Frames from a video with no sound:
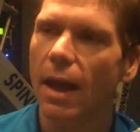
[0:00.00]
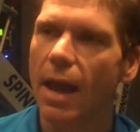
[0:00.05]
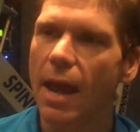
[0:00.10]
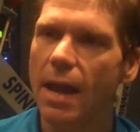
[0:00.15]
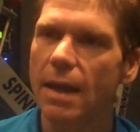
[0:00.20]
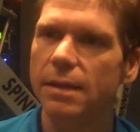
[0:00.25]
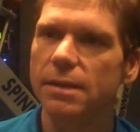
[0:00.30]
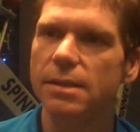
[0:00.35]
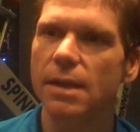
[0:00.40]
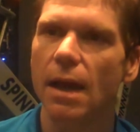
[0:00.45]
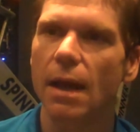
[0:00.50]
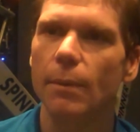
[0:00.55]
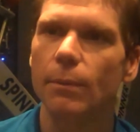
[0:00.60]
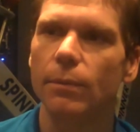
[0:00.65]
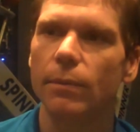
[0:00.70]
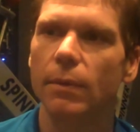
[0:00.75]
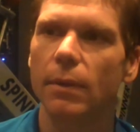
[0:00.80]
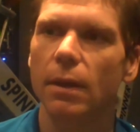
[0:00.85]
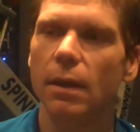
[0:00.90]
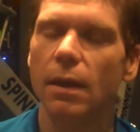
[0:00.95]
And
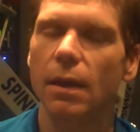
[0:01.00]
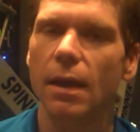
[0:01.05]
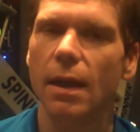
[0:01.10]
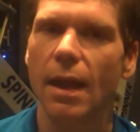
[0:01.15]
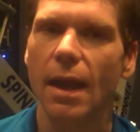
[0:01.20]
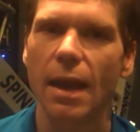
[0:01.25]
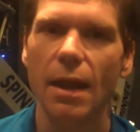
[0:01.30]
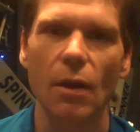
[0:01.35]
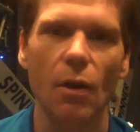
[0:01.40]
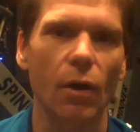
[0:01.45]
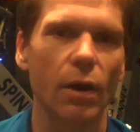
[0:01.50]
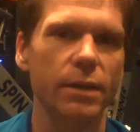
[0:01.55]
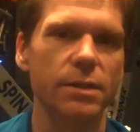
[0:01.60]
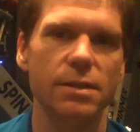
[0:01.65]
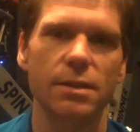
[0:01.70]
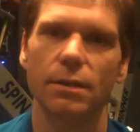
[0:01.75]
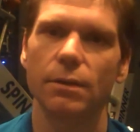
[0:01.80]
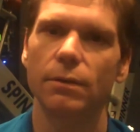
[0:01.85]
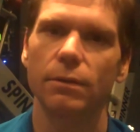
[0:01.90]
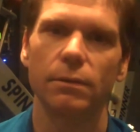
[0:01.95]
I
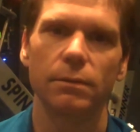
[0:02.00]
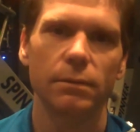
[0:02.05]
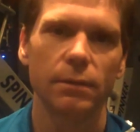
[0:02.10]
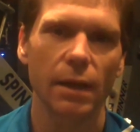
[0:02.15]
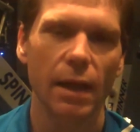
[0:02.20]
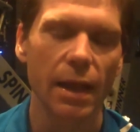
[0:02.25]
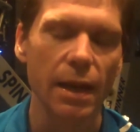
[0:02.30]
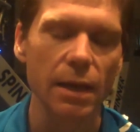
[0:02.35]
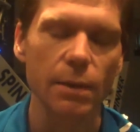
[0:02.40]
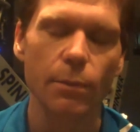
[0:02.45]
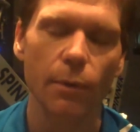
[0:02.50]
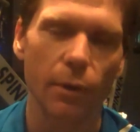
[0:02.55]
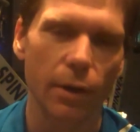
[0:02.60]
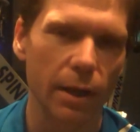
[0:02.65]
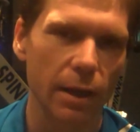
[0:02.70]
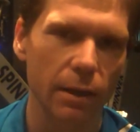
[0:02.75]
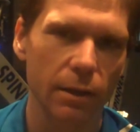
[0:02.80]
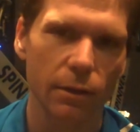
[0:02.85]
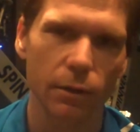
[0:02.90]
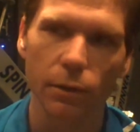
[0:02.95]
tell
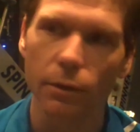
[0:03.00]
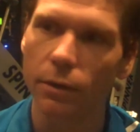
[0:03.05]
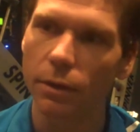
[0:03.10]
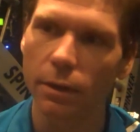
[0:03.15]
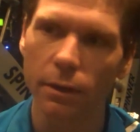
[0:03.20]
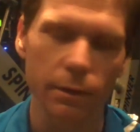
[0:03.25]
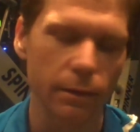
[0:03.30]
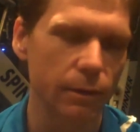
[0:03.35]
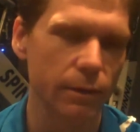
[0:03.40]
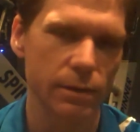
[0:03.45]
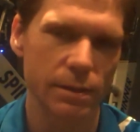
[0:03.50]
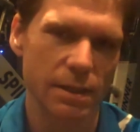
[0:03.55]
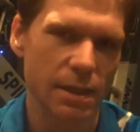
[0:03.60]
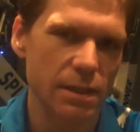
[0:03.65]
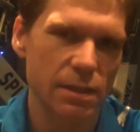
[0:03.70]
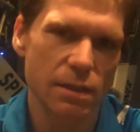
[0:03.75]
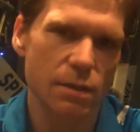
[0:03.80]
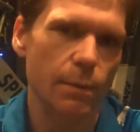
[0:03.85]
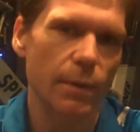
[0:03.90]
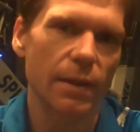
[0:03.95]
anybody who
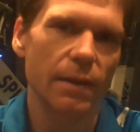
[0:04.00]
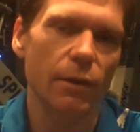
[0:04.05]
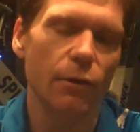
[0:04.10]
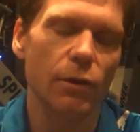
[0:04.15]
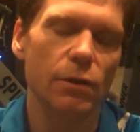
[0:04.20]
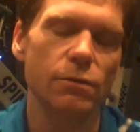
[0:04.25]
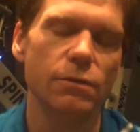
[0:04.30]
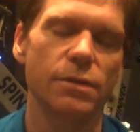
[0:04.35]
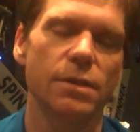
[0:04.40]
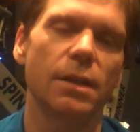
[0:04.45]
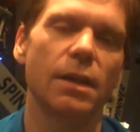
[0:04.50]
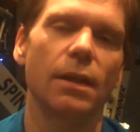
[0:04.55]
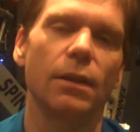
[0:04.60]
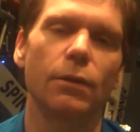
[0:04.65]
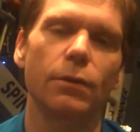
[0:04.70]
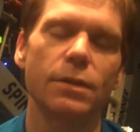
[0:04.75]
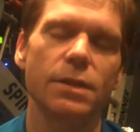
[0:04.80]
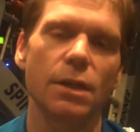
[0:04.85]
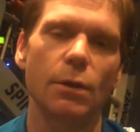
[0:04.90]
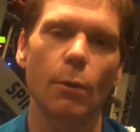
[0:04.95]
says to me they're interested
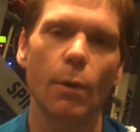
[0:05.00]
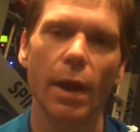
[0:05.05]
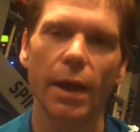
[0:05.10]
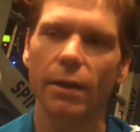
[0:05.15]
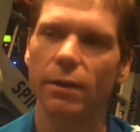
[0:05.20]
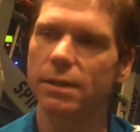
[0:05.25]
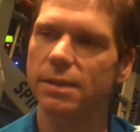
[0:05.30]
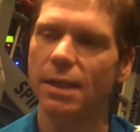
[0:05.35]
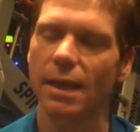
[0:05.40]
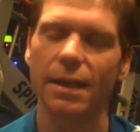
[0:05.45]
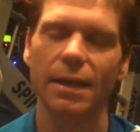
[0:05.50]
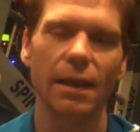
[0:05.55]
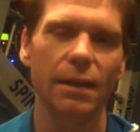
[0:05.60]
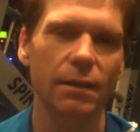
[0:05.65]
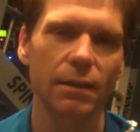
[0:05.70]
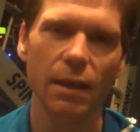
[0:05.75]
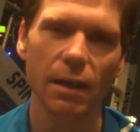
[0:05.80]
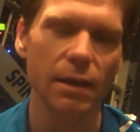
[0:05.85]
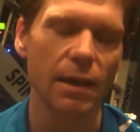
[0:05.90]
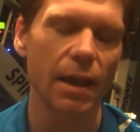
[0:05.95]
in losing weight, I say
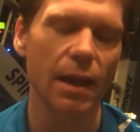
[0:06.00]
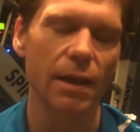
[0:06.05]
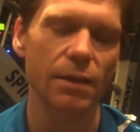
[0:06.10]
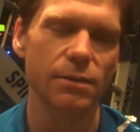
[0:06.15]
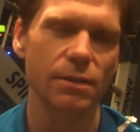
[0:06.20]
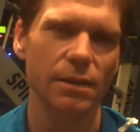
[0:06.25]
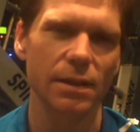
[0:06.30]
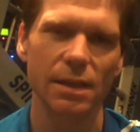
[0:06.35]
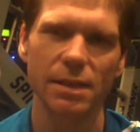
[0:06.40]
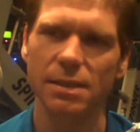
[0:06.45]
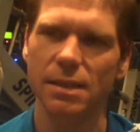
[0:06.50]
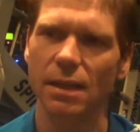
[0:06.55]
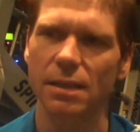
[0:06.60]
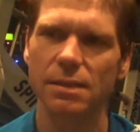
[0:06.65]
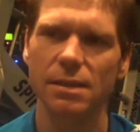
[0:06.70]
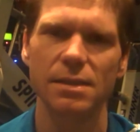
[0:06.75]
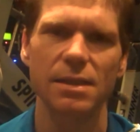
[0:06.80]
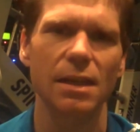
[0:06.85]
get your hands on these things.